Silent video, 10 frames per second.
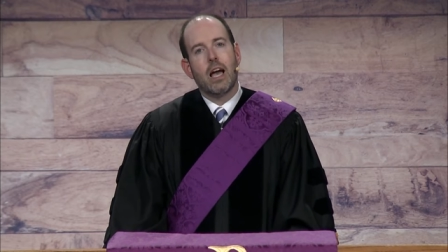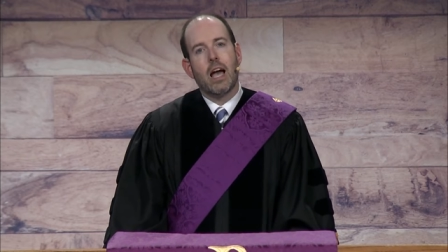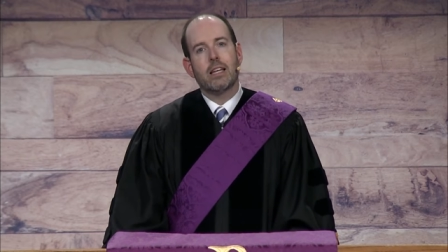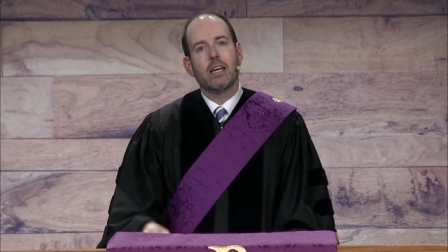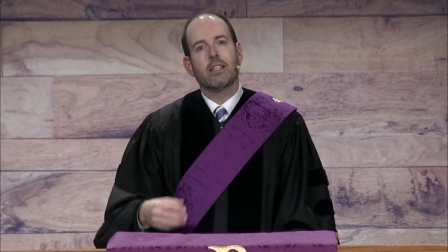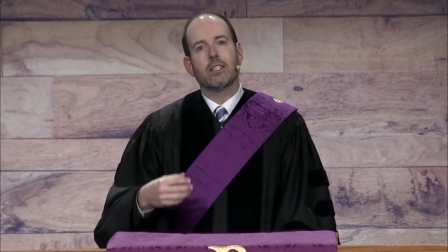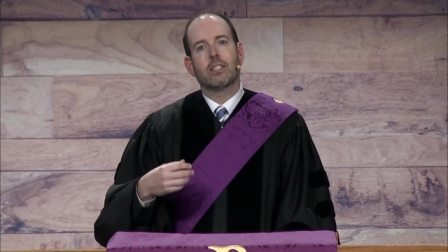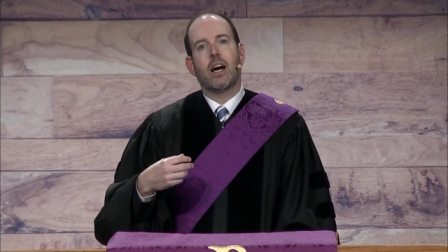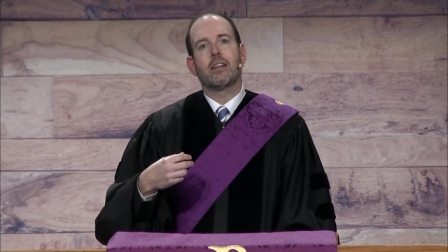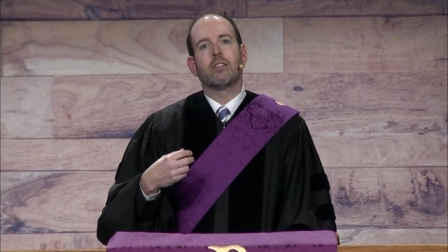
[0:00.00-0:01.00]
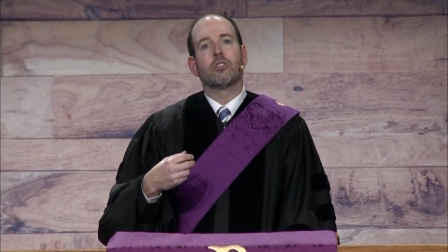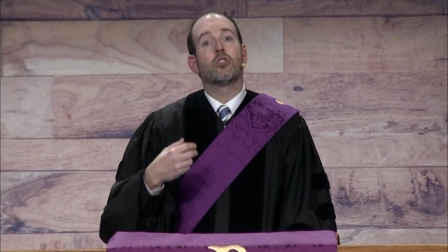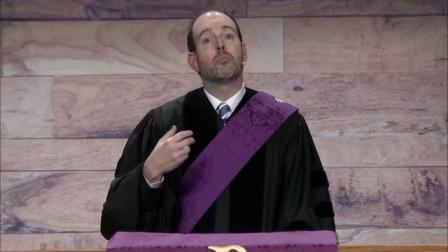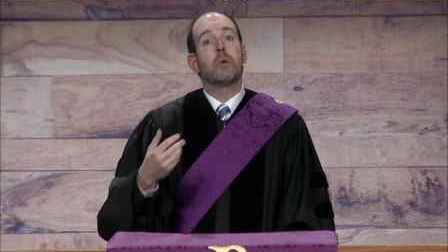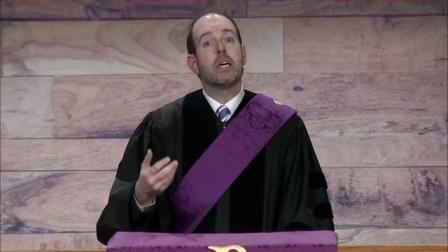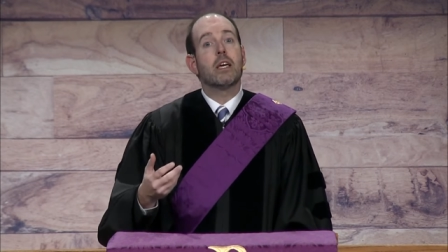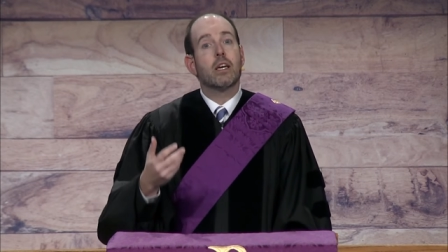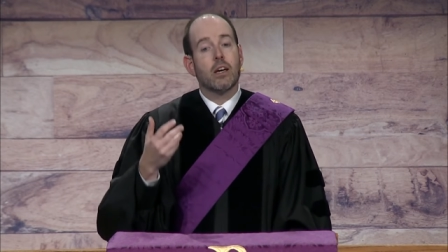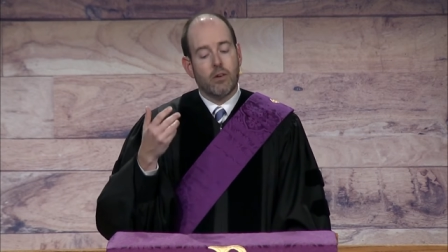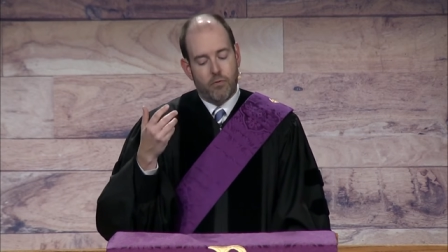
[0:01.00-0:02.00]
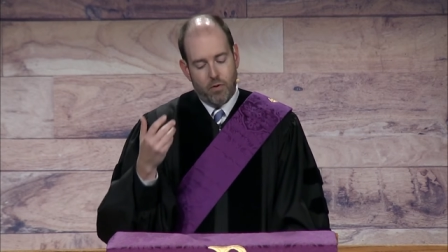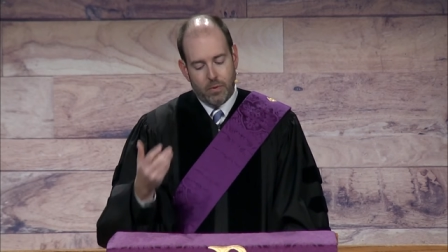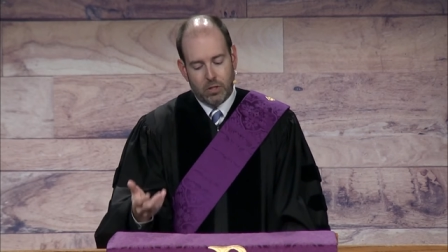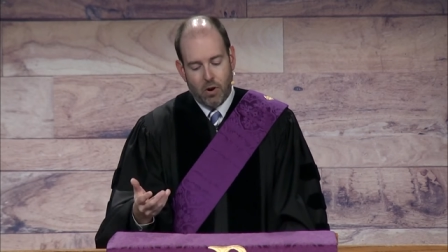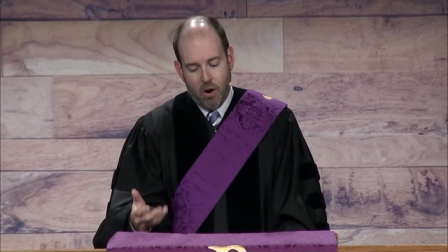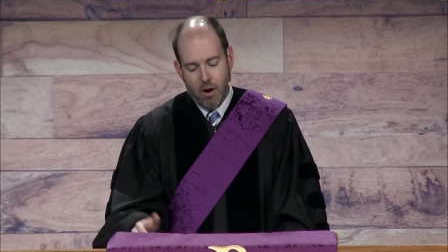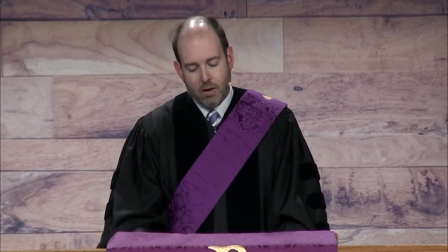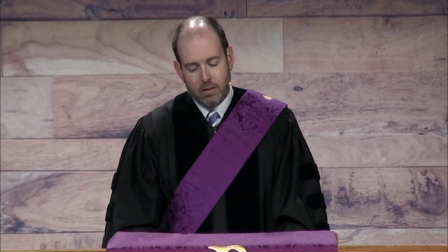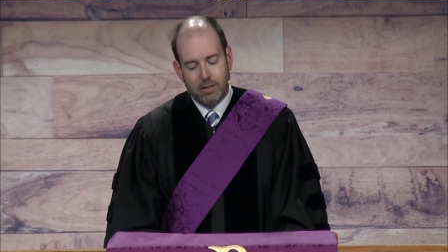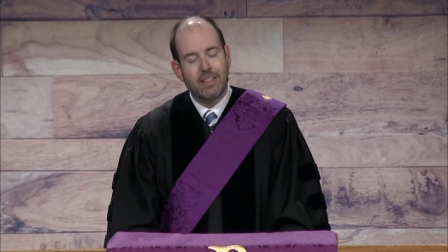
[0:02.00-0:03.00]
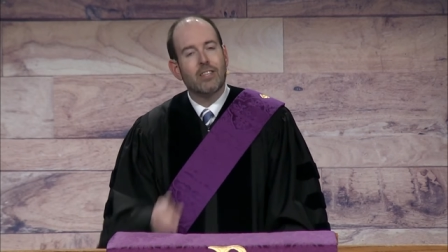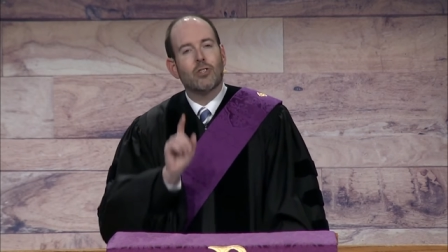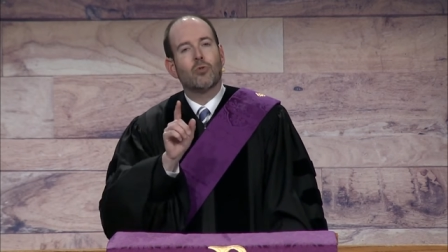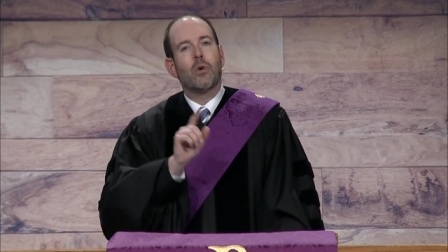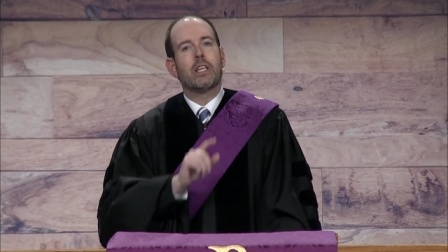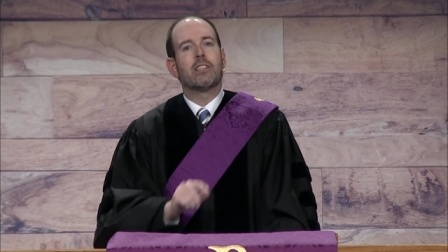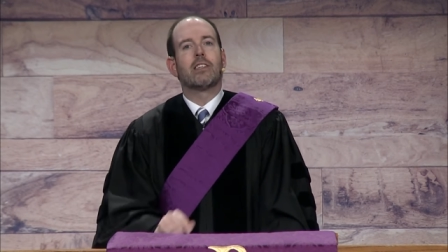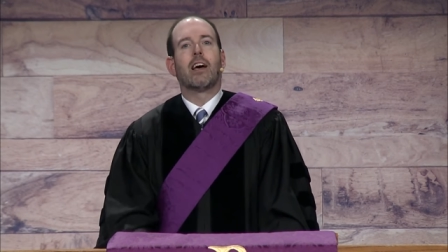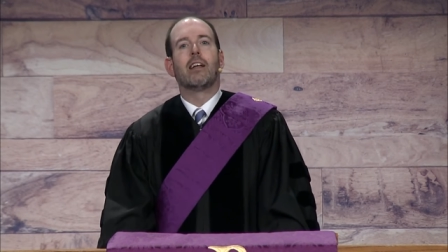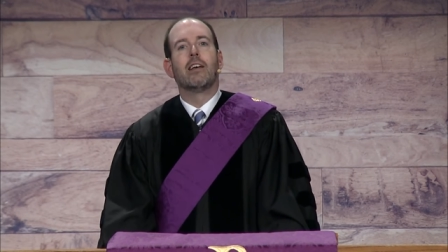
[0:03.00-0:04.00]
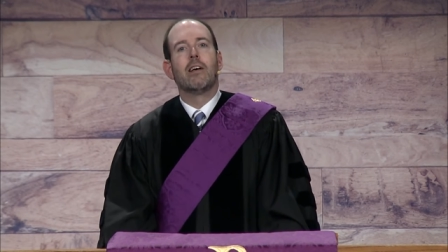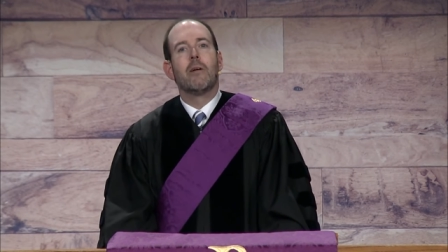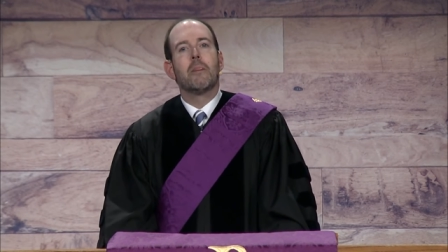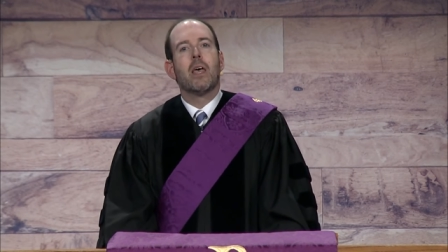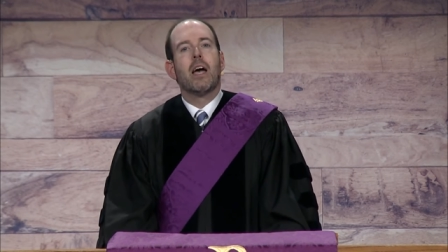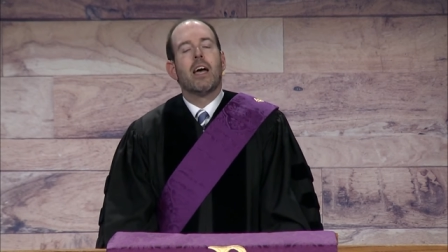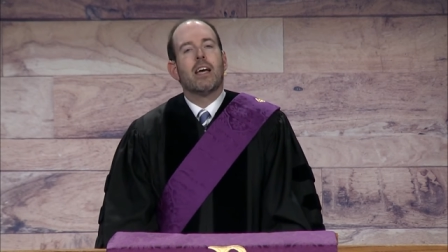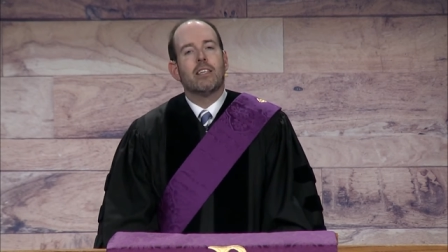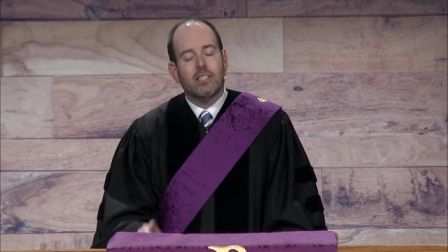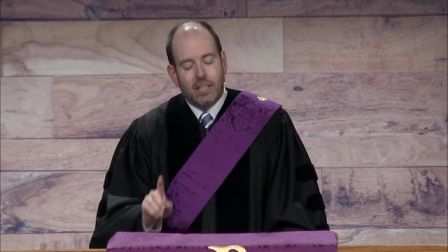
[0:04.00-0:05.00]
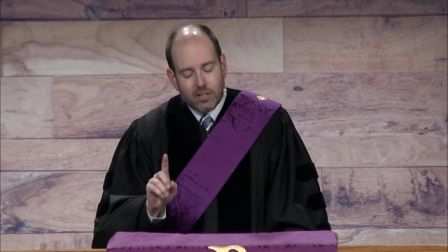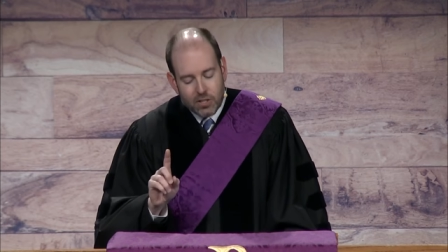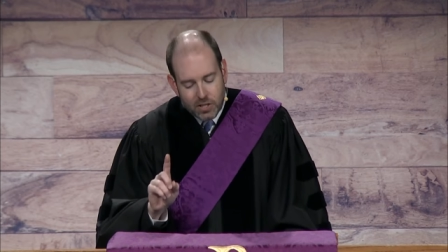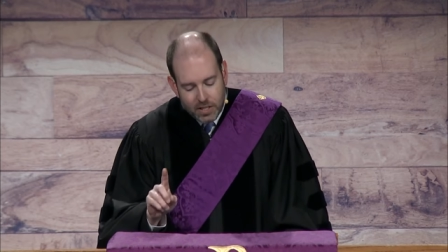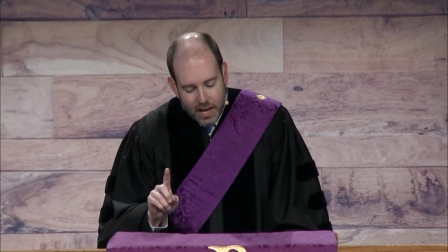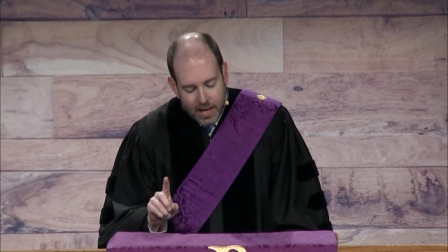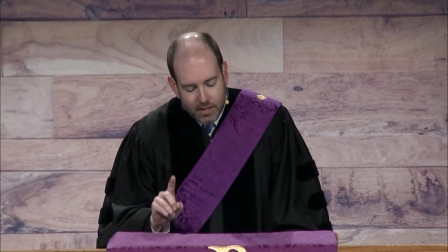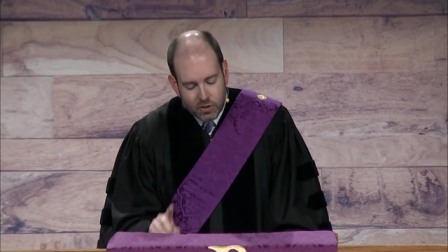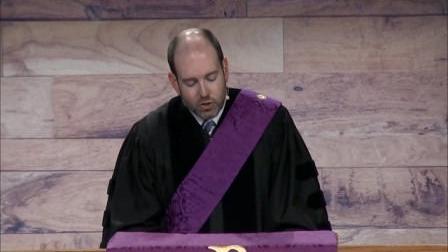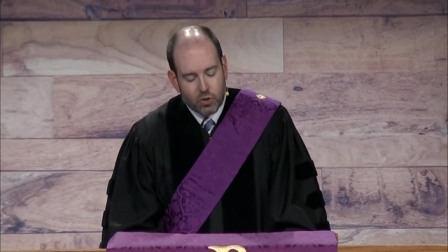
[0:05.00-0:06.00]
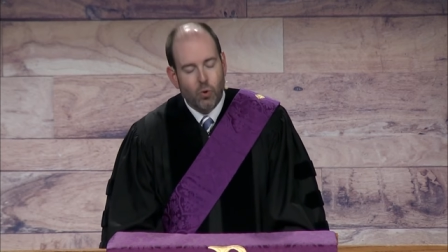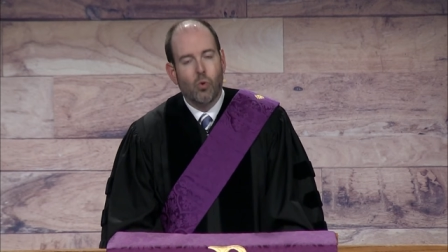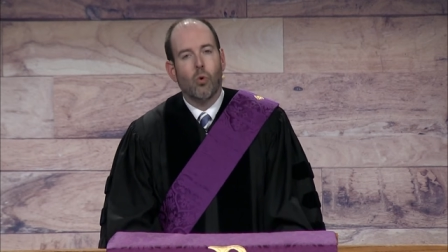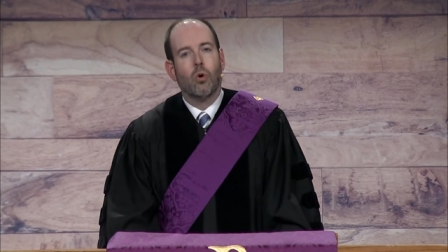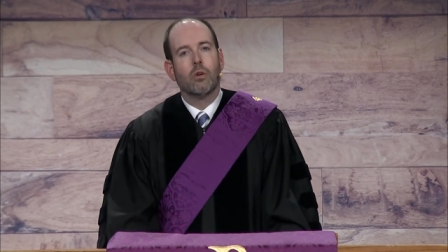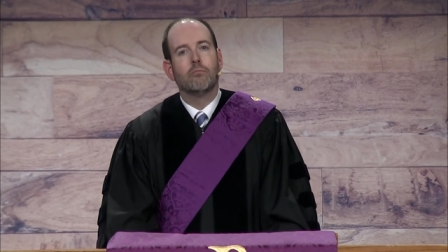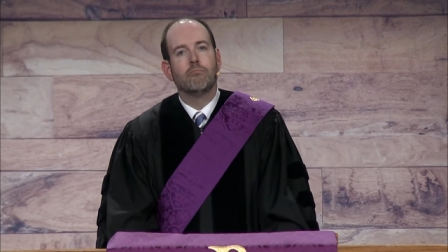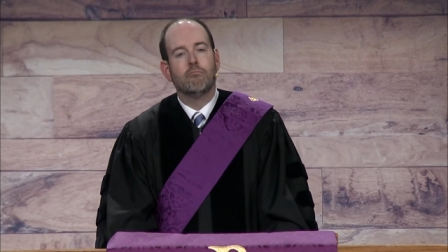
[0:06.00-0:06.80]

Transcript: and he decided to speak from his heart. And this is what he said He said, Stay in school,